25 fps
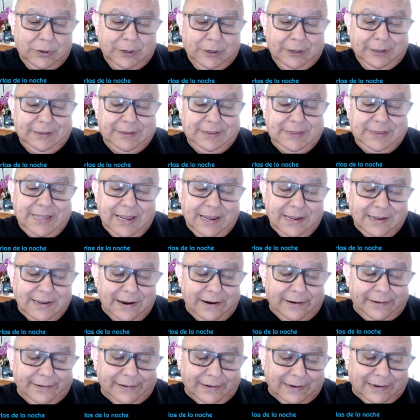They
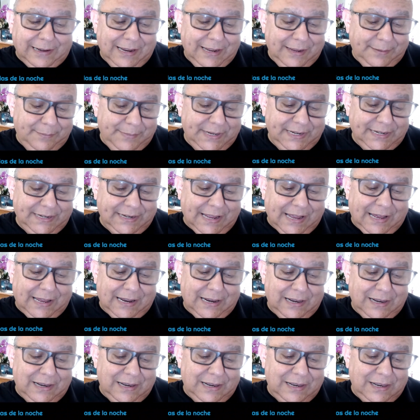are claiming a
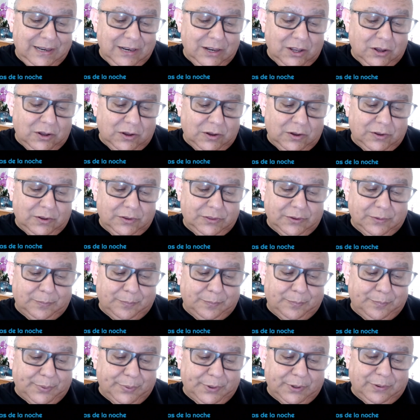lot of
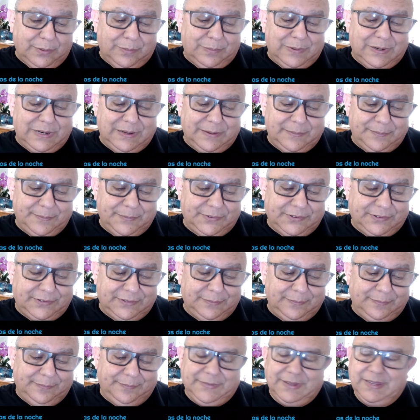problems.
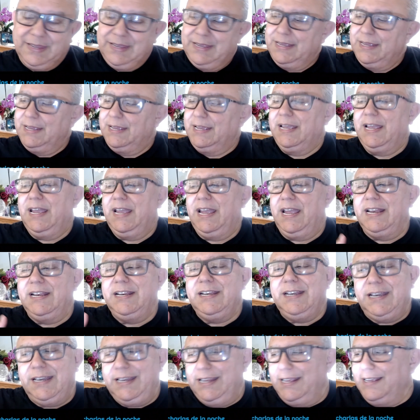And
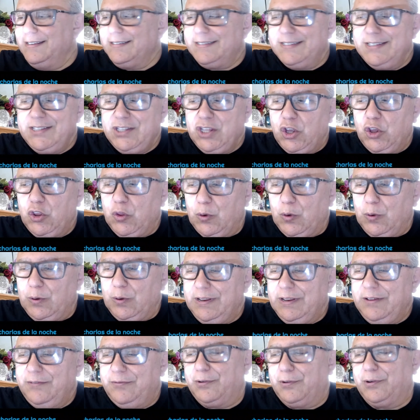it's not only
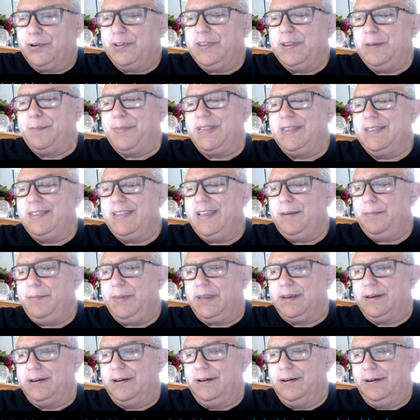the
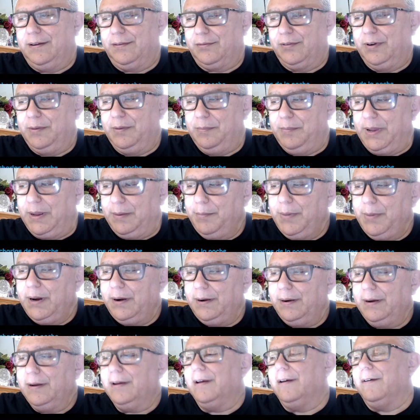pandemic. Remember,
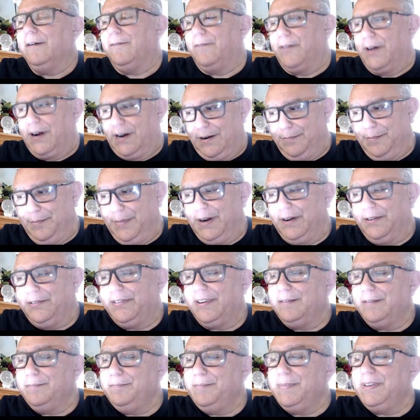farmers
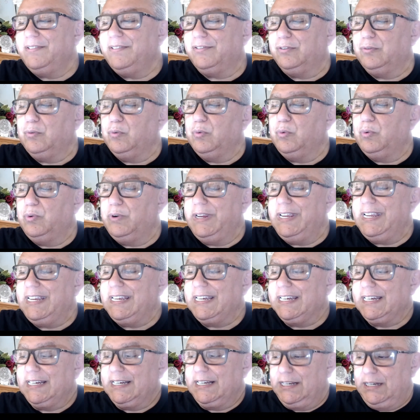in Missouri
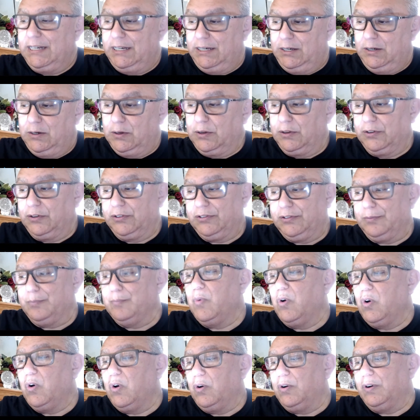lost
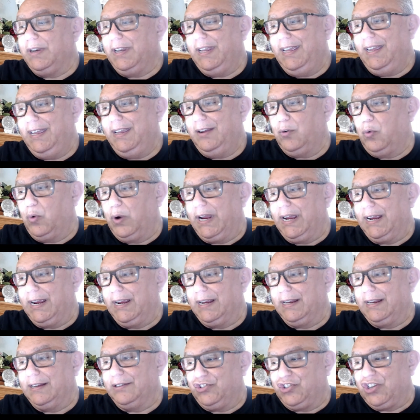money when
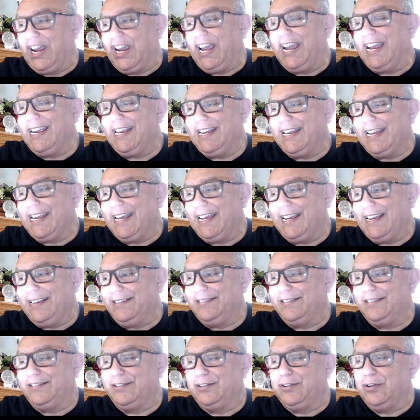China
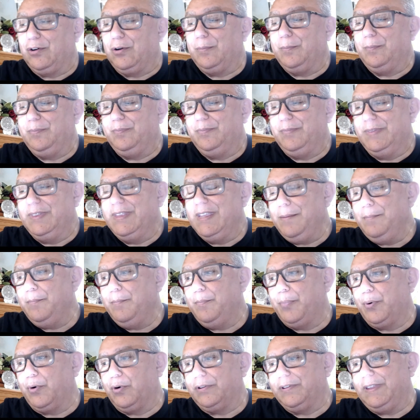stopped the
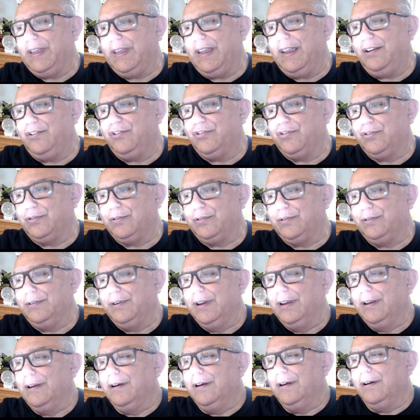importation
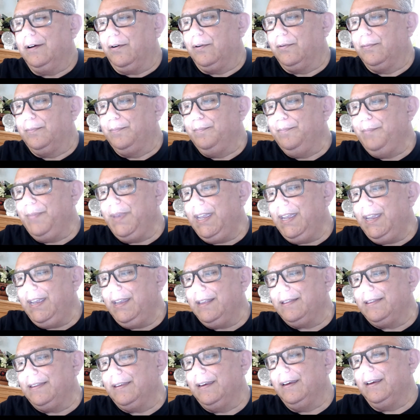of meat
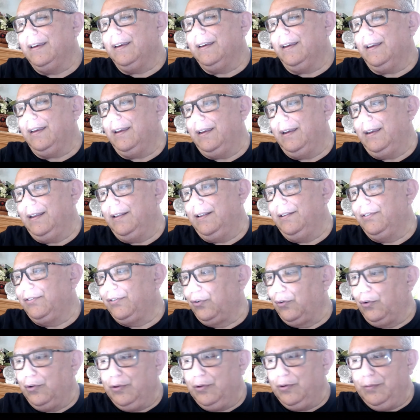and
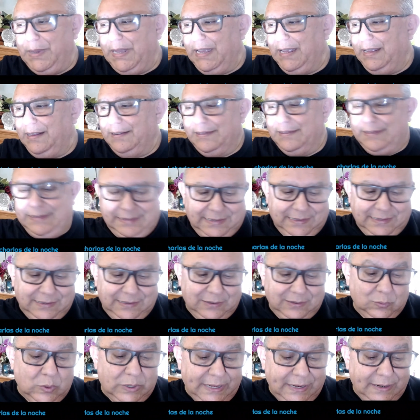soybeans and
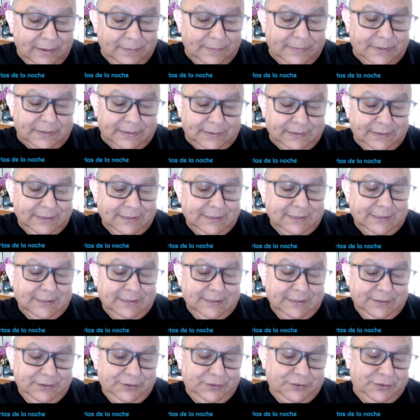whatever,
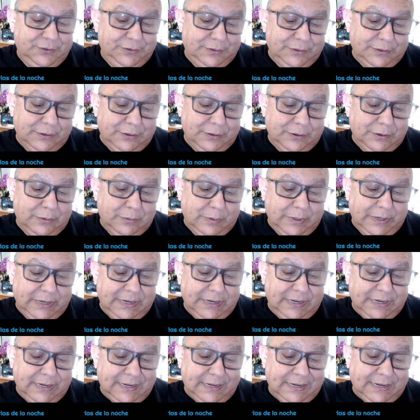
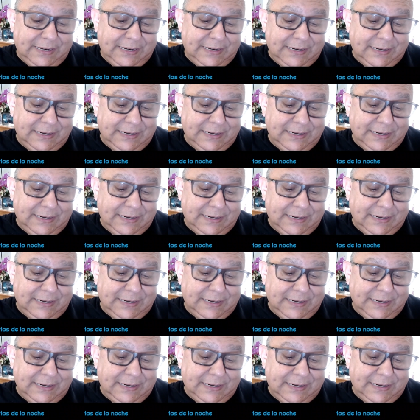and